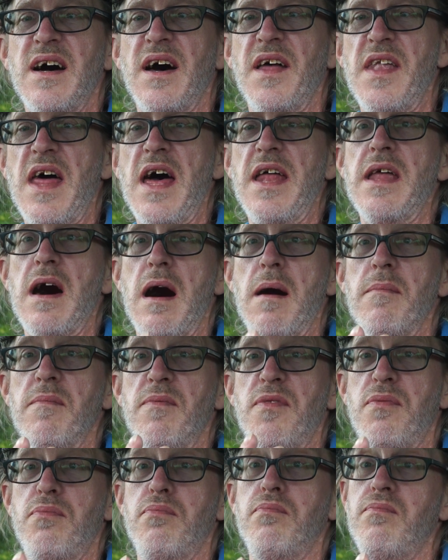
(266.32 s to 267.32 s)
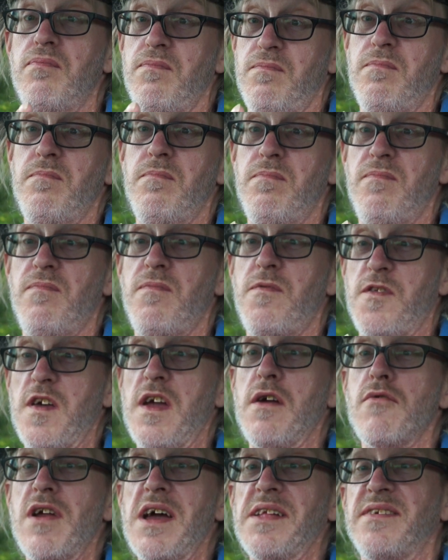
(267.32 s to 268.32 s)
And then I'm
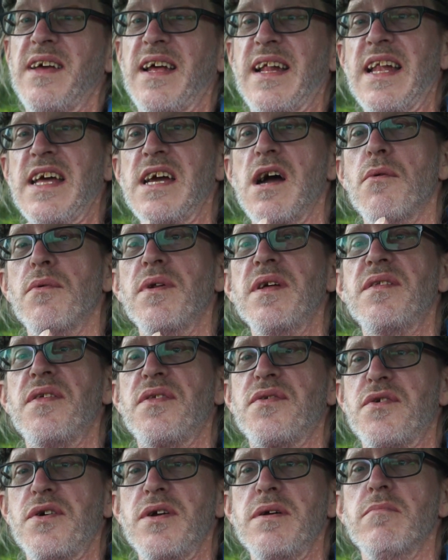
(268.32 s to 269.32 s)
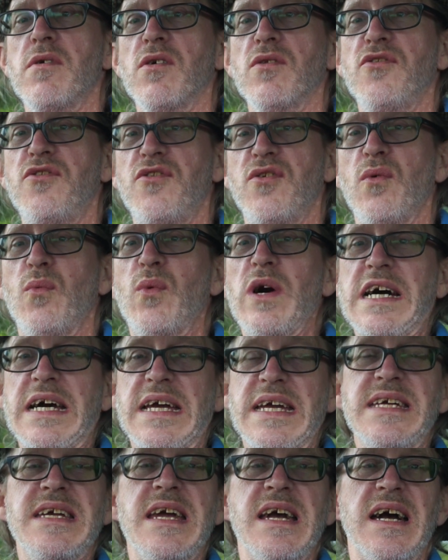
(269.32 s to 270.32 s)
theoretically only 3 months
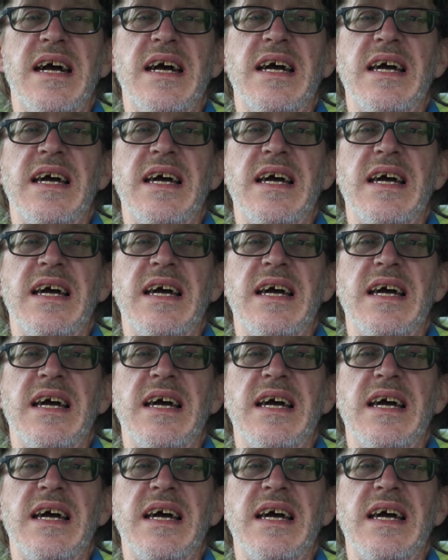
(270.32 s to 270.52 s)
away